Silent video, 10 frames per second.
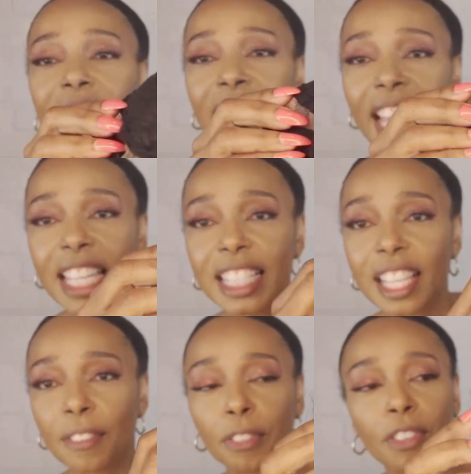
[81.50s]
lace
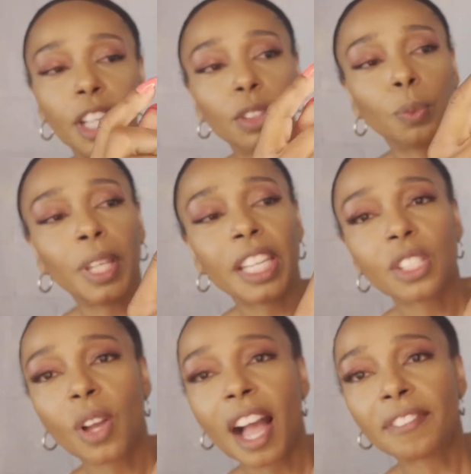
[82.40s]
front wig,
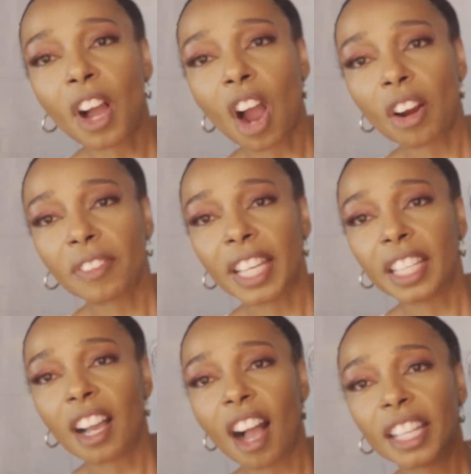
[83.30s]
so I've already
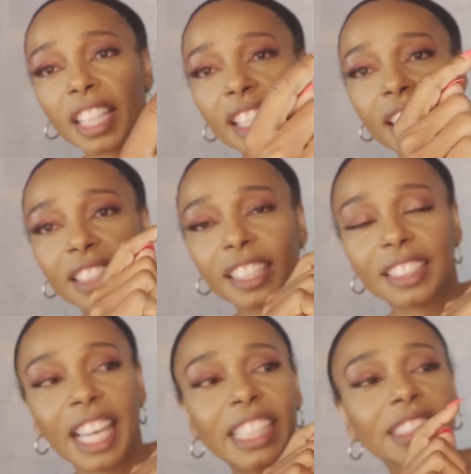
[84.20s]
gone and cut the
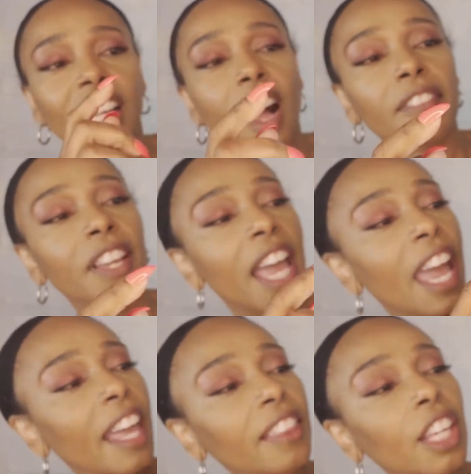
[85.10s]
lace off.
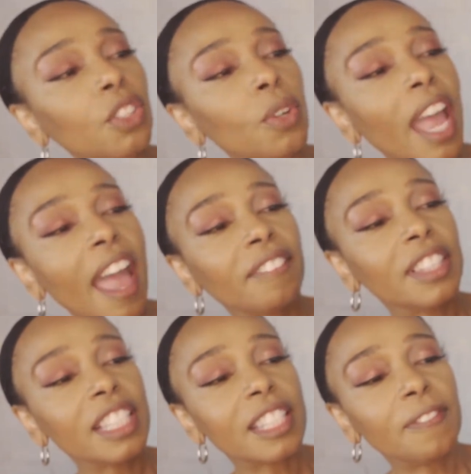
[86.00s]
And then you have
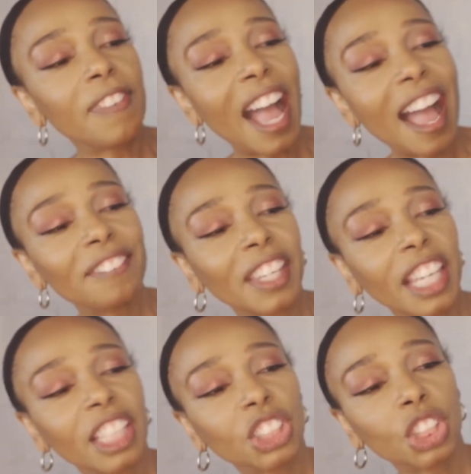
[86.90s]
this five
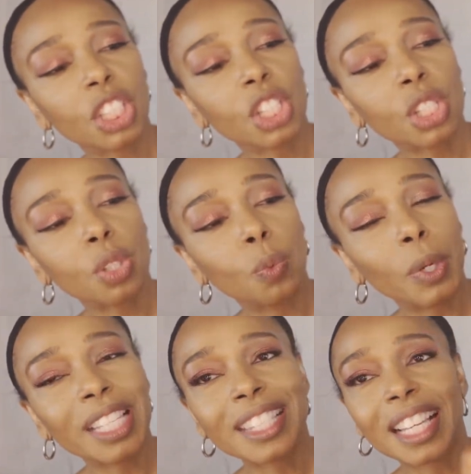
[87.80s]
inch
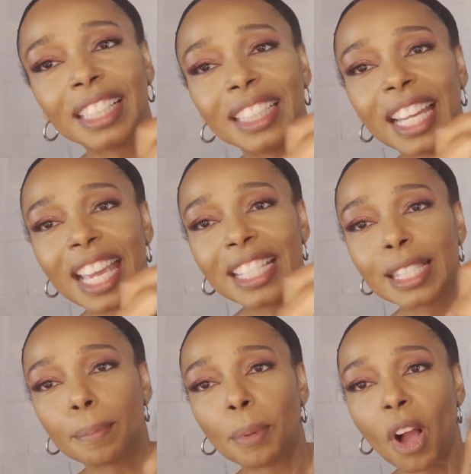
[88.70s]
Swiss
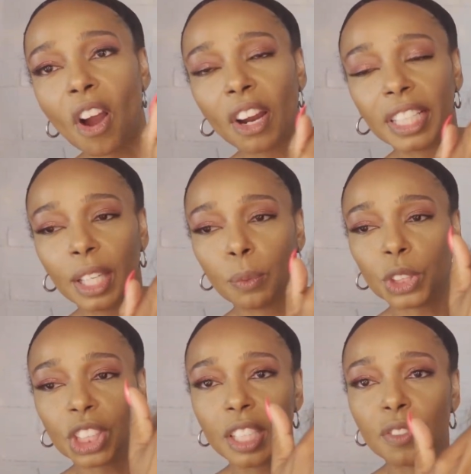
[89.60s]
lace parting,
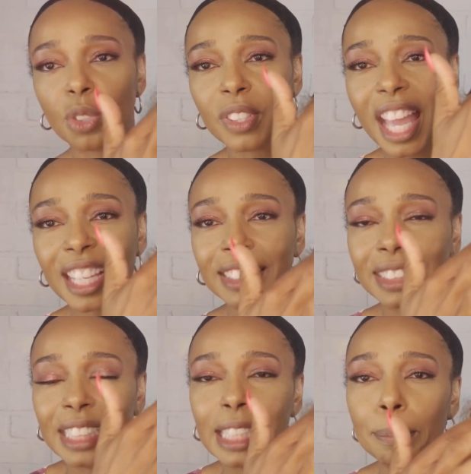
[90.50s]
which gives you that
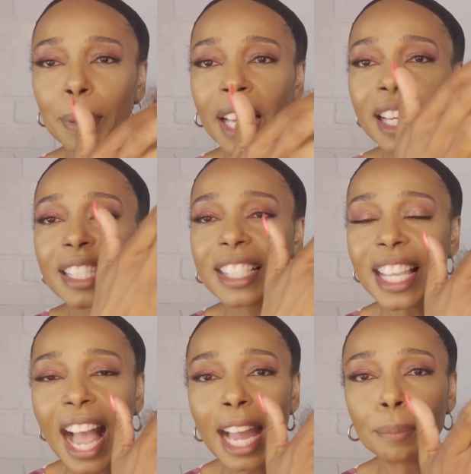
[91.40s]
deep
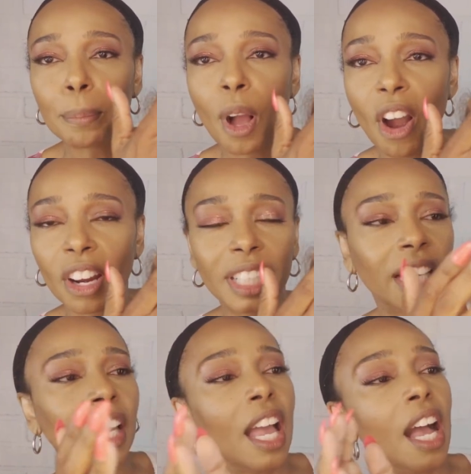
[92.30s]
side
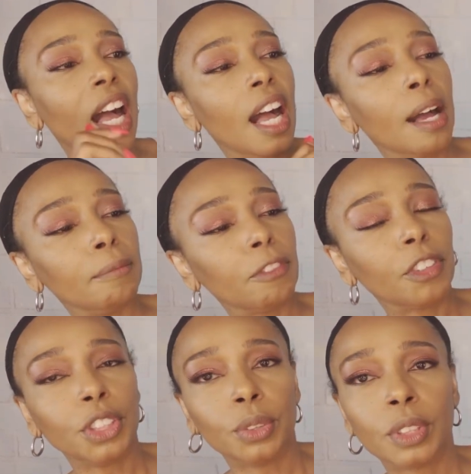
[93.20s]
parting um, for
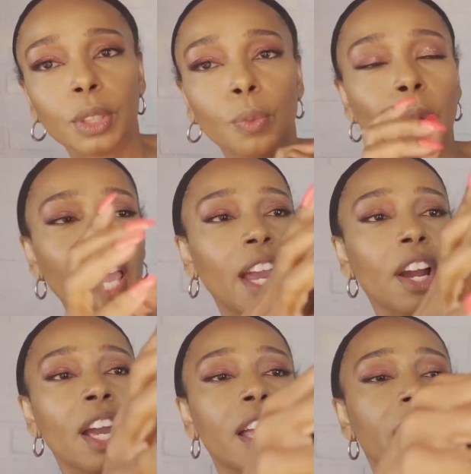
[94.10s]
you to
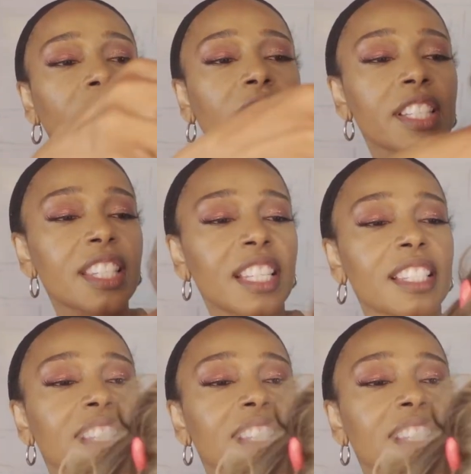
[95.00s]
wear. This is